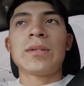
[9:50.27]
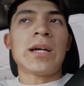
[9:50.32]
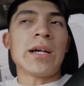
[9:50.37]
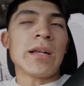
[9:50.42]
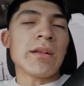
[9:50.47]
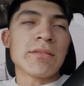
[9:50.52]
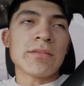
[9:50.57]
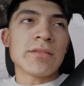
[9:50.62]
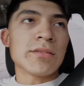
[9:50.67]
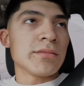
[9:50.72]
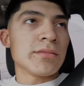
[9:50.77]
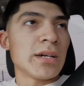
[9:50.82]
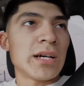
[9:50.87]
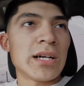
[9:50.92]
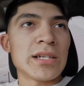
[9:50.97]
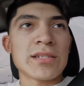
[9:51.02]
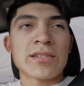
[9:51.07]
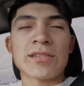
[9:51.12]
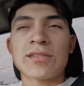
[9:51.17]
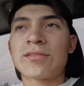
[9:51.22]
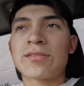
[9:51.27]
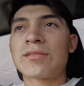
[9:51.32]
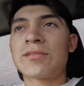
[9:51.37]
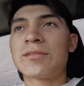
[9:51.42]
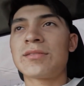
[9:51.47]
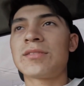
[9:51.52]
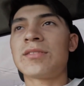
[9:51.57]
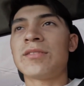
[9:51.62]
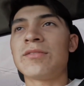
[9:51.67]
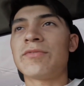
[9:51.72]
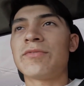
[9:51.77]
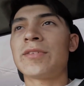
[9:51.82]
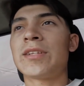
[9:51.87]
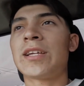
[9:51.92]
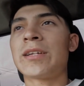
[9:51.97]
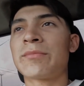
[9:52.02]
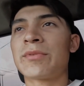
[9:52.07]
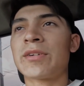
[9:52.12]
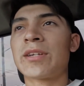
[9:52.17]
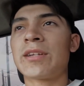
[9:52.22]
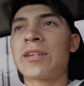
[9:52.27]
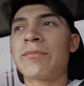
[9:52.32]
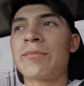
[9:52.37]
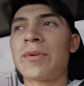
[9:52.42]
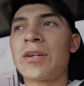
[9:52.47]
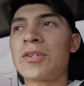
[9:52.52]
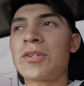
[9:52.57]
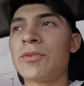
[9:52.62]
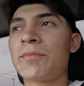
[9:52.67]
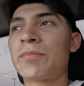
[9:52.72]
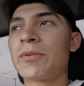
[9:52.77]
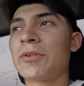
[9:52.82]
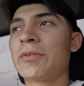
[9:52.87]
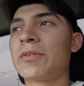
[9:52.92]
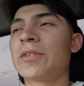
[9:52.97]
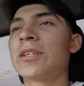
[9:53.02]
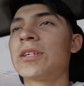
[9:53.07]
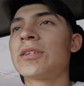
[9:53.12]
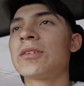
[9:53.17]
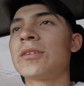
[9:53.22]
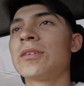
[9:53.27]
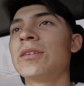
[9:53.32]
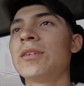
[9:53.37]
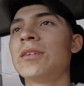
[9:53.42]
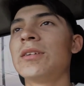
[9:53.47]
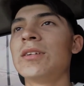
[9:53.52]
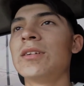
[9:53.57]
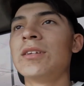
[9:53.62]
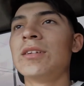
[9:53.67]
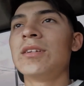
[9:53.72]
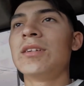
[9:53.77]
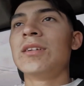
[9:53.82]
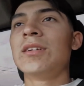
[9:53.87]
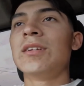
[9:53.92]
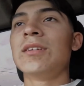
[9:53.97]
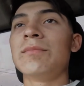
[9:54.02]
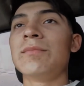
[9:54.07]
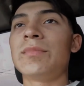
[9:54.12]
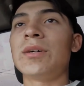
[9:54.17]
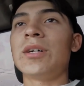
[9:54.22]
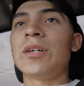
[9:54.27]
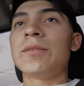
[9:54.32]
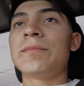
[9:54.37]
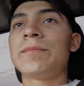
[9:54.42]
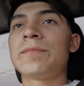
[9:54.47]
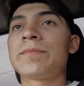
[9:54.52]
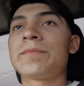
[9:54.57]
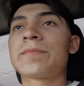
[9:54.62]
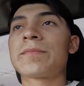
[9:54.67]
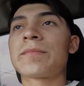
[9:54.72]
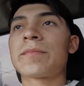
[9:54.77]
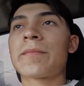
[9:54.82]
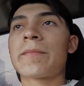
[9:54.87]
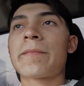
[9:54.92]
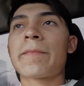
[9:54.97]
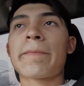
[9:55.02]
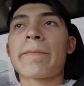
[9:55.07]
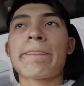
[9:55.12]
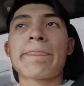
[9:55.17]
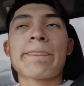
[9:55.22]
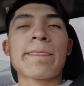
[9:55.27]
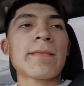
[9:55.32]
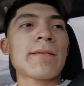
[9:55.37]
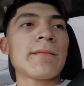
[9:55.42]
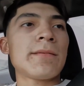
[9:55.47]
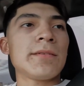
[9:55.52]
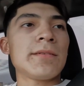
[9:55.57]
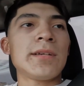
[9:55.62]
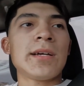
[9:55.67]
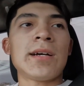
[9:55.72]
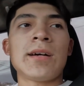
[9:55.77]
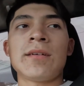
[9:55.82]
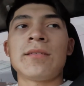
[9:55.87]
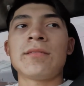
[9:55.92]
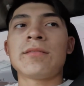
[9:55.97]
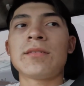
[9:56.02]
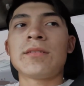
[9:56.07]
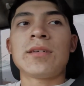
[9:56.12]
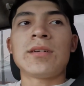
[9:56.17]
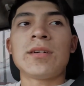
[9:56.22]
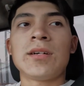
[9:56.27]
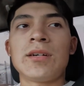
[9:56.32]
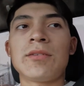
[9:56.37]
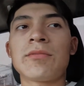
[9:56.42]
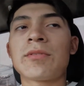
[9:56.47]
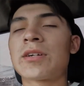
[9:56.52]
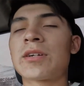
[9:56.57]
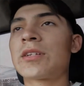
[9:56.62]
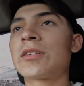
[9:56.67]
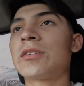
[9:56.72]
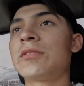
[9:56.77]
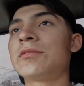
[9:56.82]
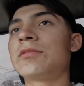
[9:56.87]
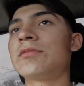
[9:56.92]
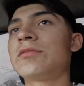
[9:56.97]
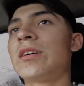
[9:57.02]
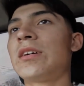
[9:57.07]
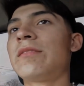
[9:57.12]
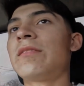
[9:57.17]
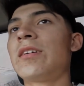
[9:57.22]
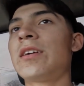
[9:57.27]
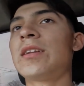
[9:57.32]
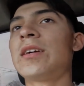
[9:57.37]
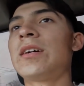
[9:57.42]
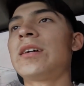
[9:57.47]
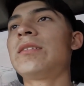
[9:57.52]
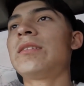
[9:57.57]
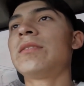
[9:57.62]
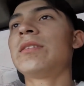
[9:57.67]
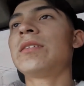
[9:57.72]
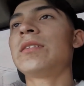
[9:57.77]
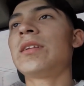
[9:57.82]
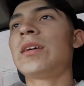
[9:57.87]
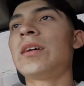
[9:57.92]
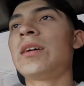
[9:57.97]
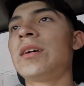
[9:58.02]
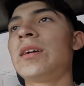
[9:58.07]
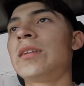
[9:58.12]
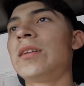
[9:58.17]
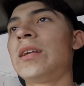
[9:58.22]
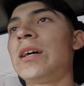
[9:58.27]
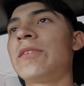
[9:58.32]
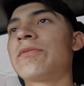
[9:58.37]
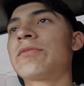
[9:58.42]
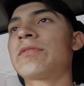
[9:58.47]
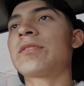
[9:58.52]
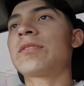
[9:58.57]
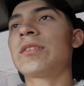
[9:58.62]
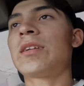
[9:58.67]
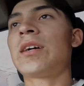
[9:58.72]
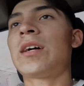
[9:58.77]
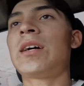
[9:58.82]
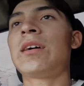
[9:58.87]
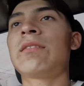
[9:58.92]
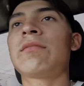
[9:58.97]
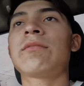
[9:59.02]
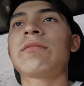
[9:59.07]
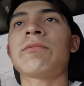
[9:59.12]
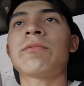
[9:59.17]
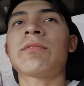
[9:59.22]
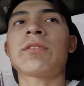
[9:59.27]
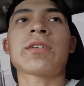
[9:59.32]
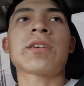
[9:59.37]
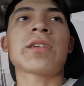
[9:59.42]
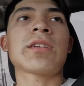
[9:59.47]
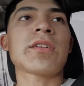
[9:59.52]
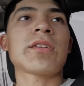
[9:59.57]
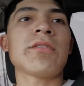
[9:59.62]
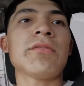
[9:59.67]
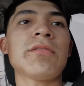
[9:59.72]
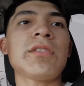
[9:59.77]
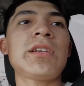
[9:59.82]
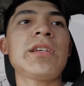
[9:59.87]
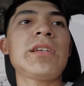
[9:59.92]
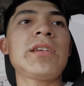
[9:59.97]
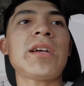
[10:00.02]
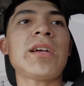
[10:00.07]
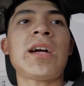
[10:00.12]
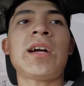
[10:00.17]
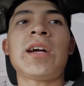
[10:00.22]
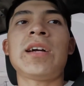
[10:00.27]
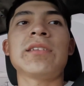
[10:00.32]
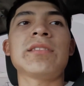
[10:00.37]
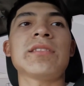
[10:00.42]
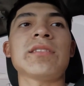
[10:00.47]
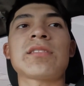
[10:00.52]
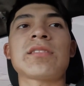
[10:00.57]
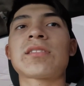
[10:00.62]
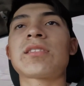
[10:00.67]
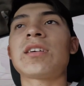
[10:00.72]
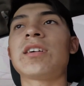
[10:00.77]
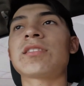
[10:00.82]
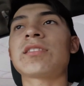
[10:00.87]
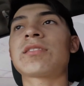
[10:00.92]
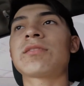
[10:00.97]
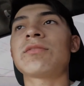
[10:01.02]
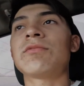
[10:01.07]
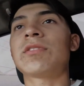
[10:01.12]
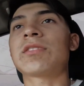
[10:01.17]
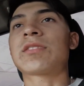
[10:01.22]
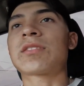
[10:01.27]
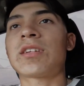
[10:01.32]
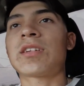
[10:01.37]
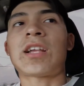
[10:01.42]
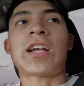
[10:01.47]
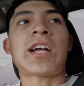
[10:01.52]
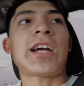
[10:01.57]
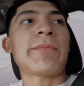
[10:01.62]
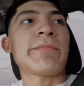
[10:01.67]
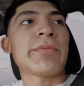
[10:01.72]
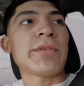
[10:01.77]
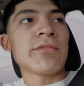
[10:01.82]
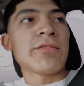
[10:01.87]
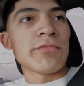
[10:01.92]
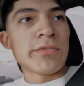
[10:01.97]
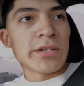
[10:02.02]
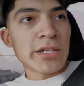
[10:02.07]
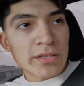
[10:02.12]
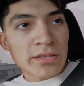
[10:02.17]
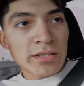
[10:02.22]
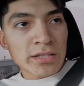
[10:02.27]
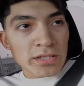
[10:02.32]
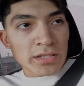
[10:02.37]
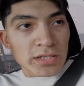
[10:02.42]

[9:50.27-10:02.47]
don't know. I just don't feel like bringing my GoPro in there. But yeah, we're gonna go do that right now, and then after that, we're gonna go eat and discuss what's gonna happen with